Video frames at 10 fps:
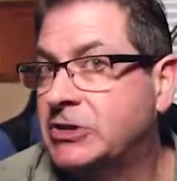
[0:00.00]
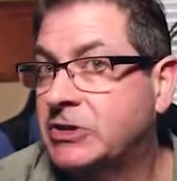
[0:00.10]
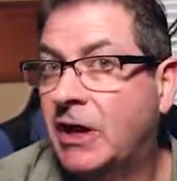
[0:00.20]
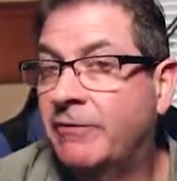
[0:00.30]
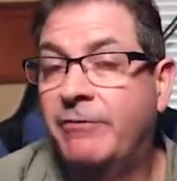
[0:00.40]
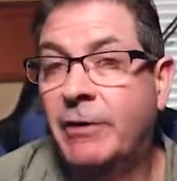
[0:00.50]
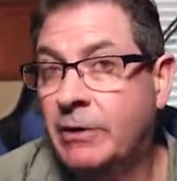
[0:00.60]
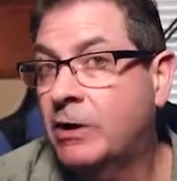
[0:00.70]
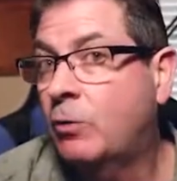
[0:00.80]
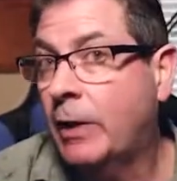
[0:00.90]
stuff
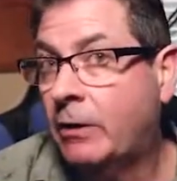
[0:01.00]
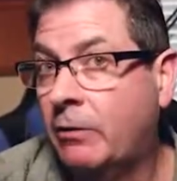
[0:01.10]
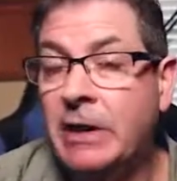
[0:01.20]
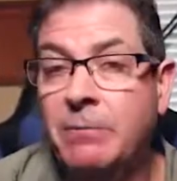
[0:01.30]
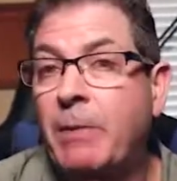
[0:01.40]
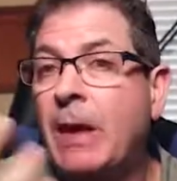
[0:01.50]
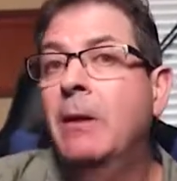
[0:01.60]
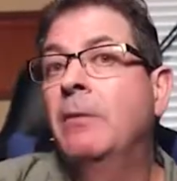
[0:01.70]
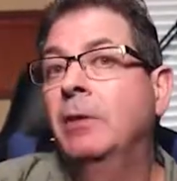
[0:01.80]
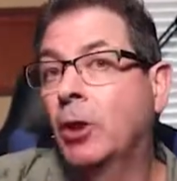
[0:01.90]
very quickly at
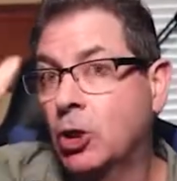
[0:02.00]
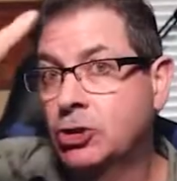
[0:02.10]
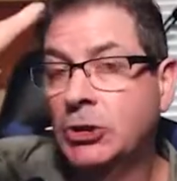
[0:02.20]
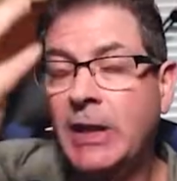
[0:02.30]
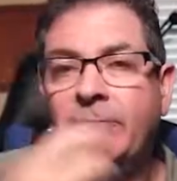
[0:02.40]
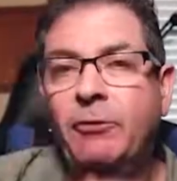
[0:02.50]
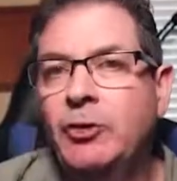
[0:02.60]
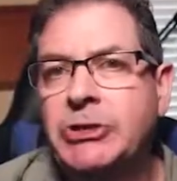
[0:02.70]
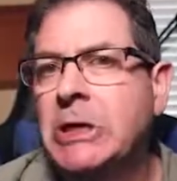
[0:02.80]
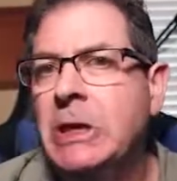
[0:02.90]
large
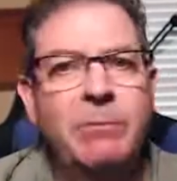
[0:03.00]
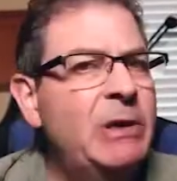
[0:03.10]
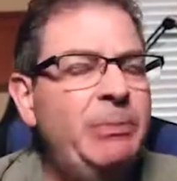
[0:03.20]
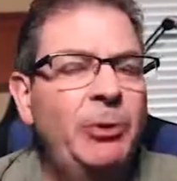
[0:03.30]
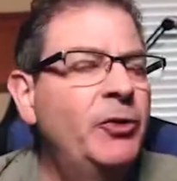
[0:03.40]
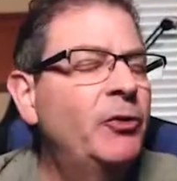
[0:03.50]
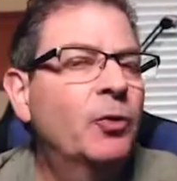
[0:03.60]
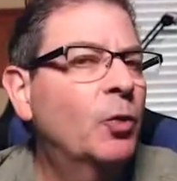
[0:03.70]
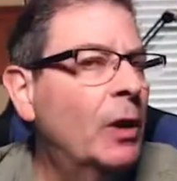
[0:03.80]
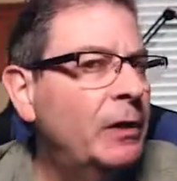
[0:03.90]
levels, people don't
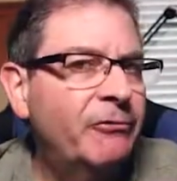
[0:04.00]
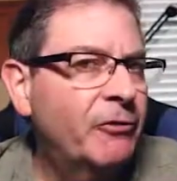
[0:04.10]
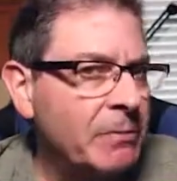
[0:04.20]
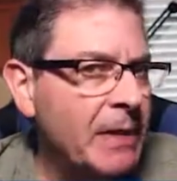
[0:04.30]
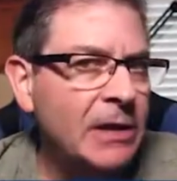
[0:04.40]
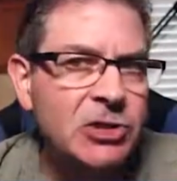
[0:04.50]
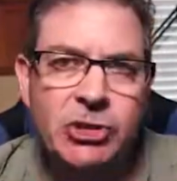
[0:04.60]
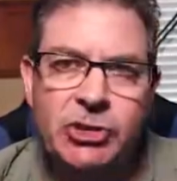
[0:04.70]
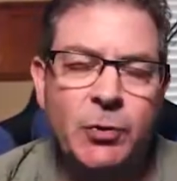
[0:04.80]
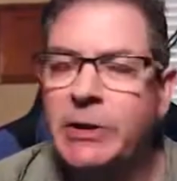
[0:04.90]
run from that
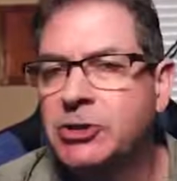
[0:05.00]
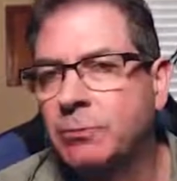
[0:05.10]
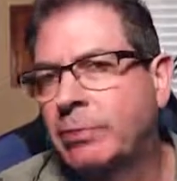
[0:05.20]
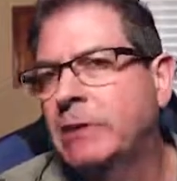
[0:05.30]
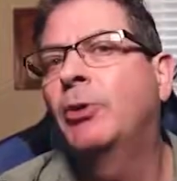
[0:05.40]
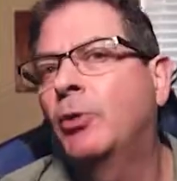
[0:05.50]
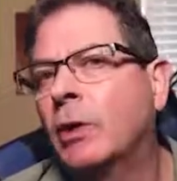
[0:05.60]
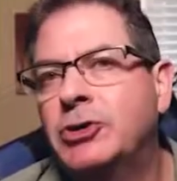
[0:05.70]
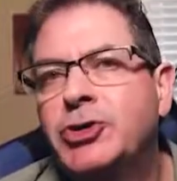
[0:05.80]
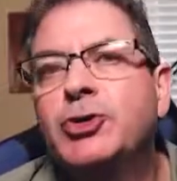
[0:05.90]
situation. People
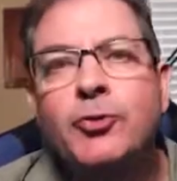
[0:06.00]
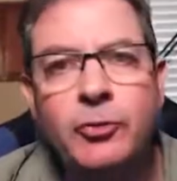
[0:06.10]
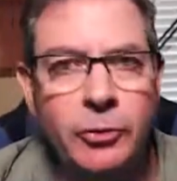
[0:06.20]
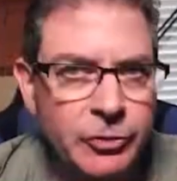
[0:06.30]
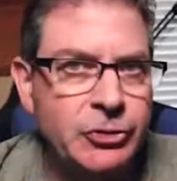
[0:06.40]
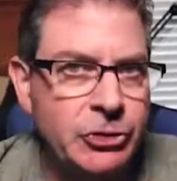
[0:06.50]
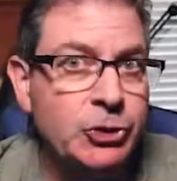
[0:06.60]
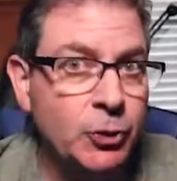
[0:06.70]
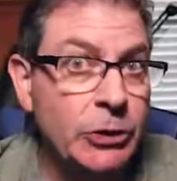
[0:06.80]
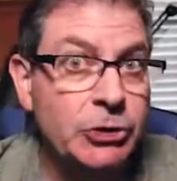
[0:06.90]
run to those
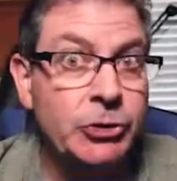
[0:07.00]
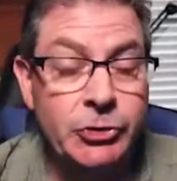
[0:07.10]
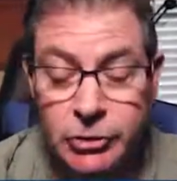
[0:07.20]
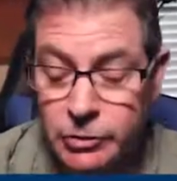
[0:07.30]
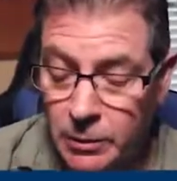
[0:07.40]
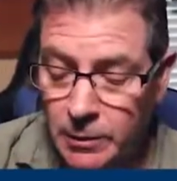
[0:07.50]
situations.